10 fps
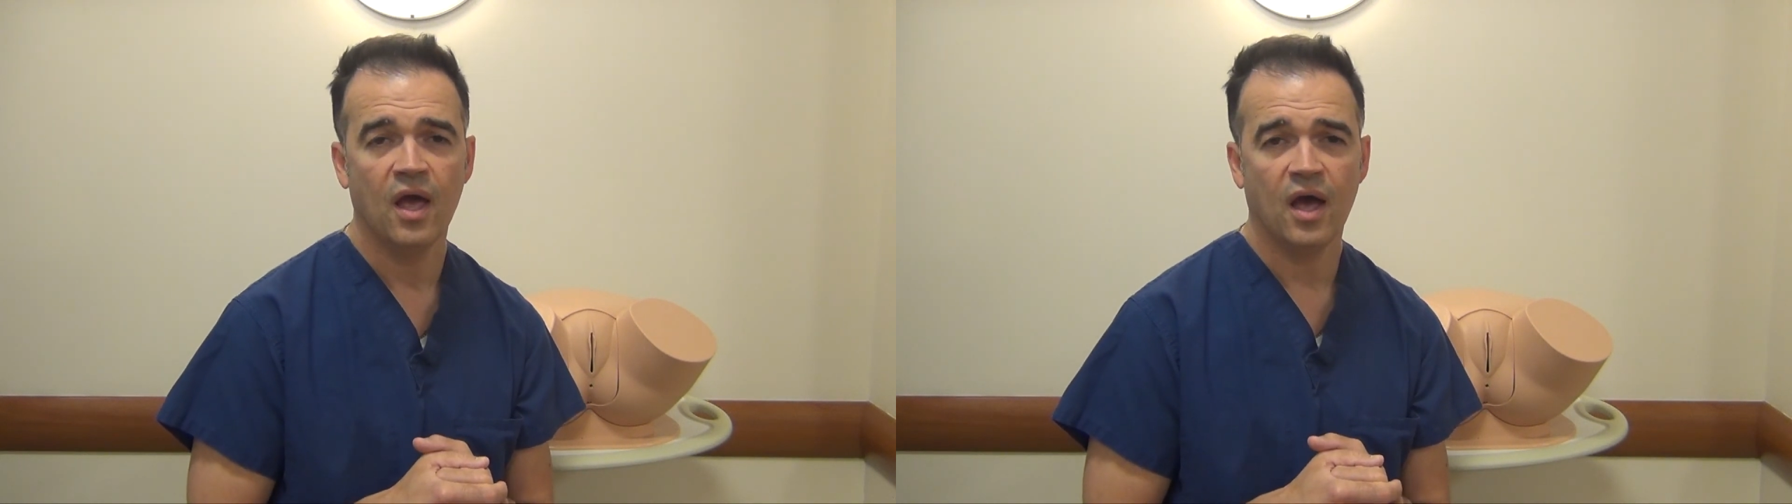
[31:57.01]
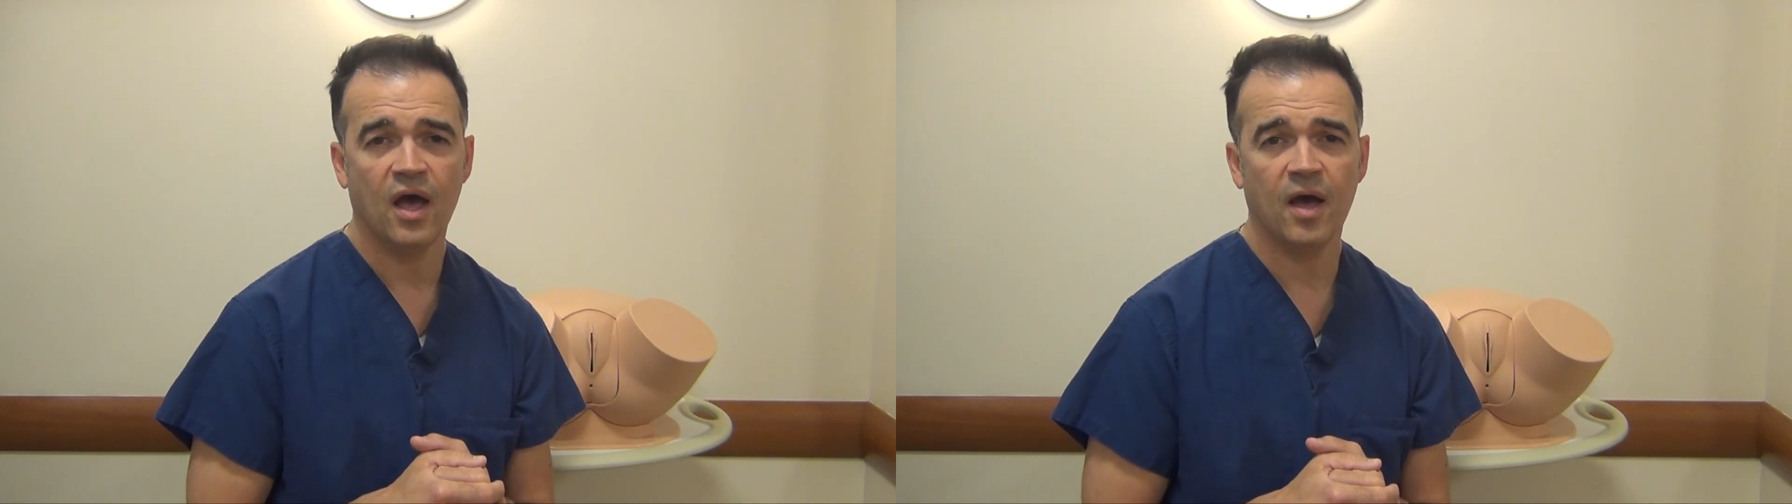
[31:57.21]

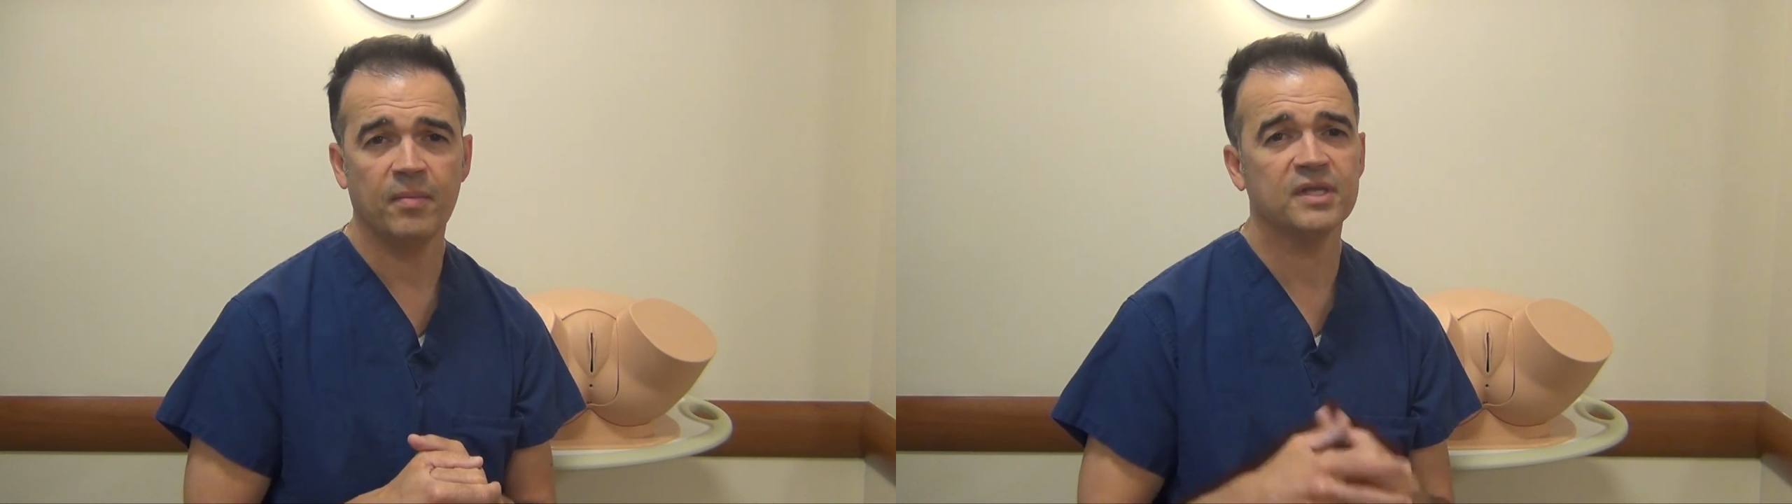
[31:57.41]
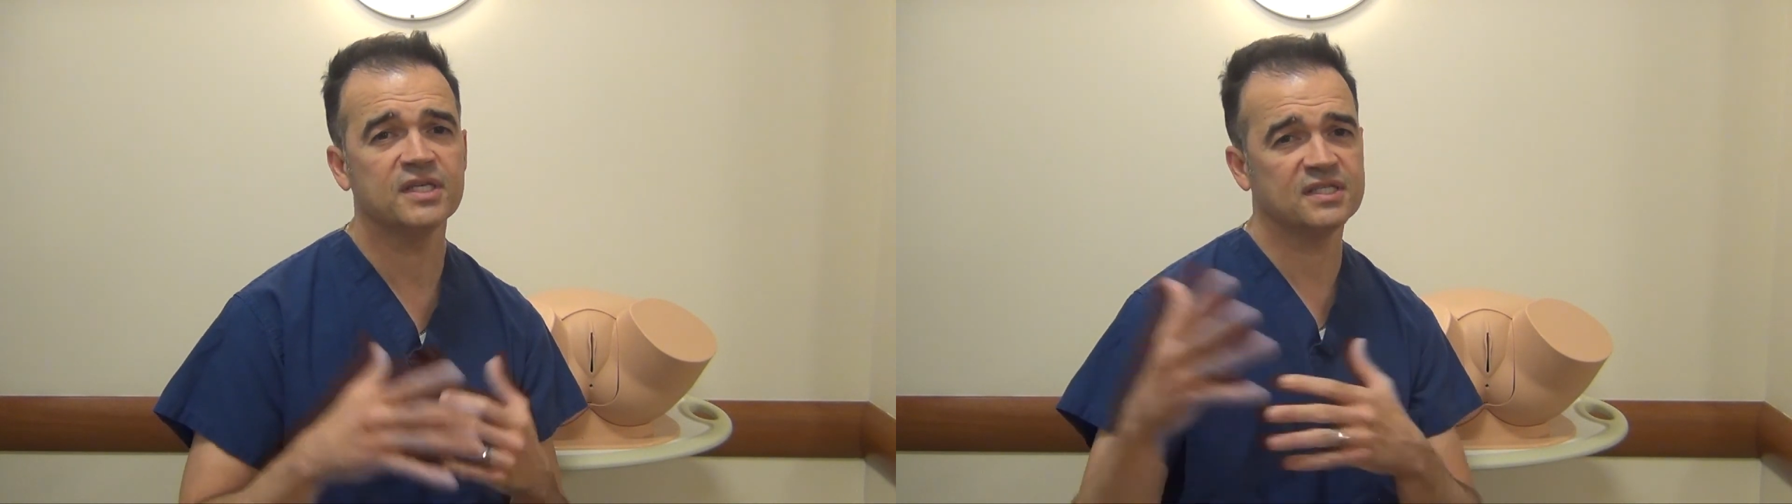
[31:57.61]

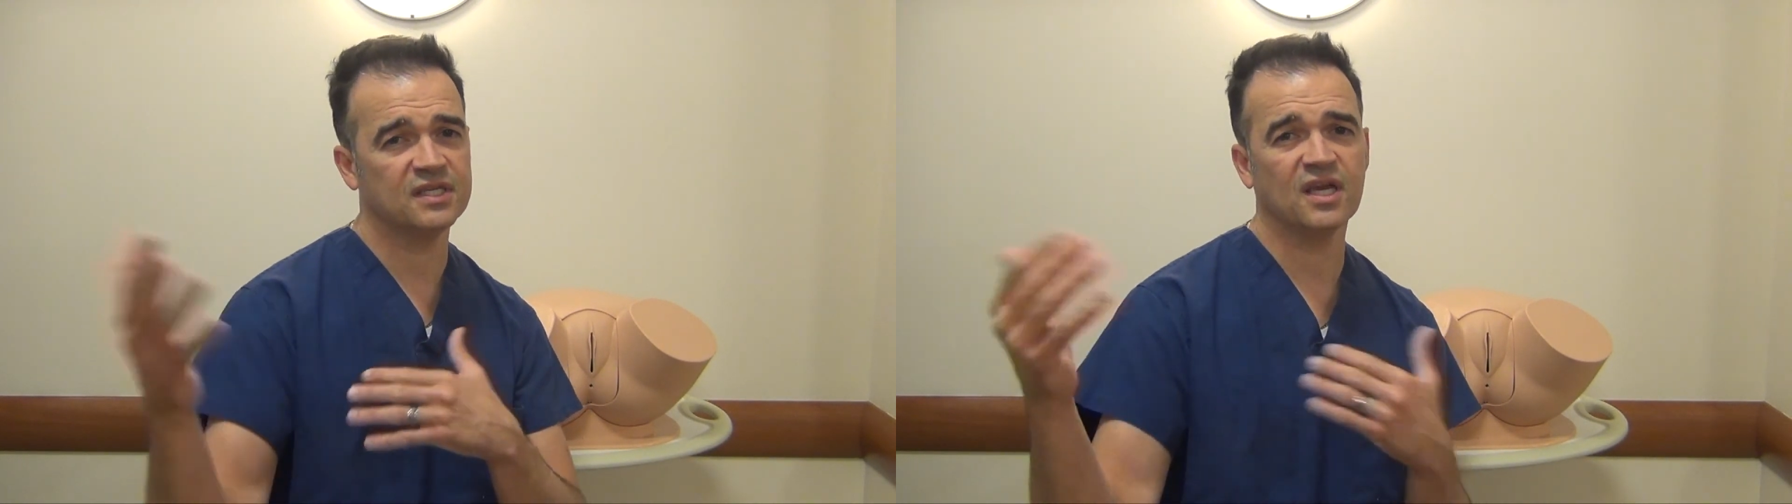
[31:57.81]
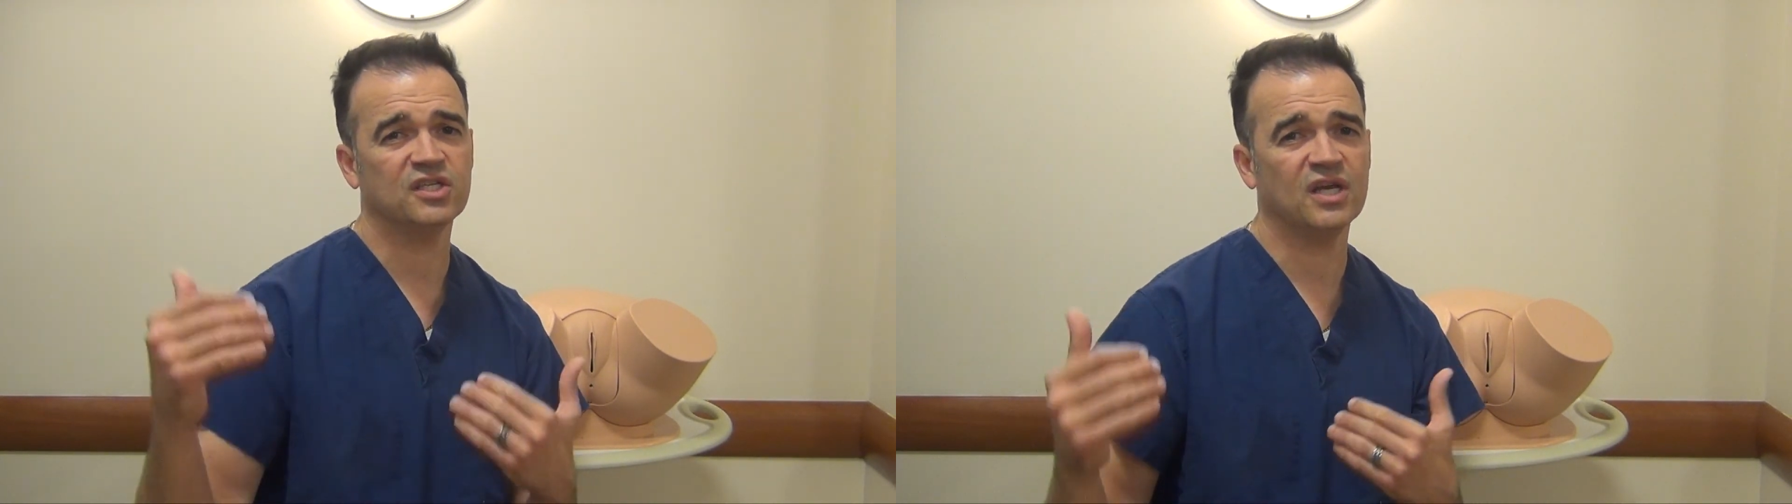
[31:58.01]
And just to
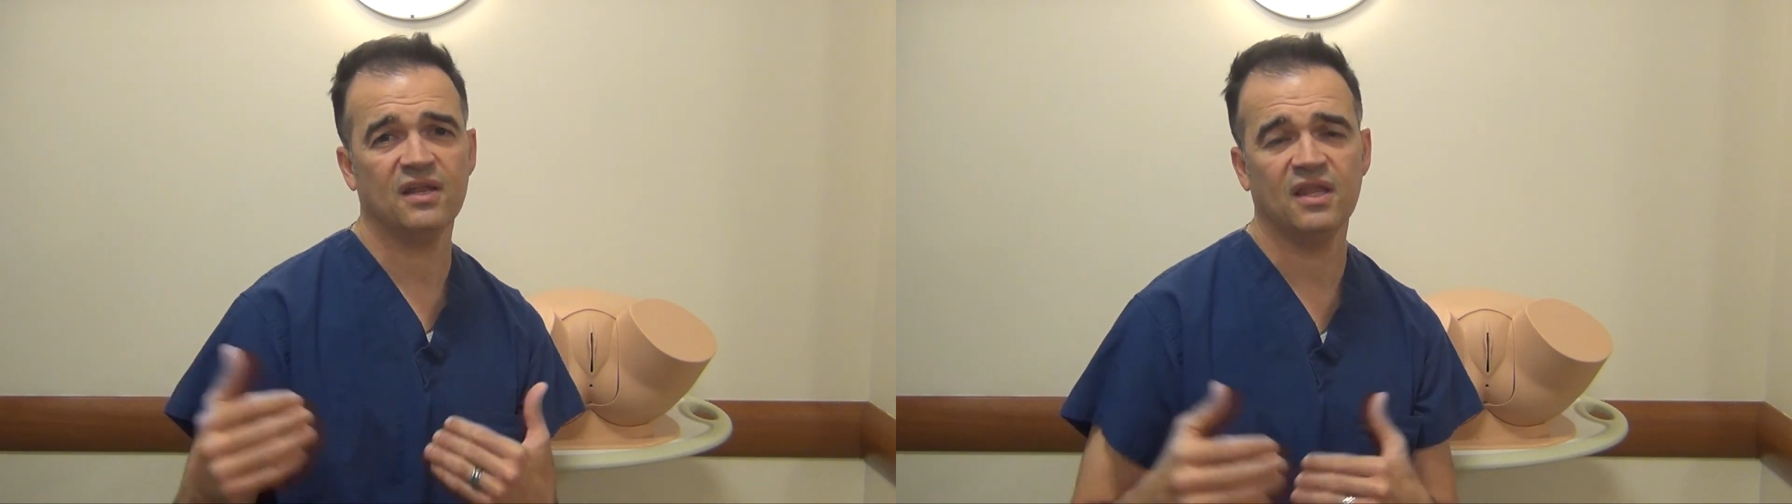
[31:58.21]
touch on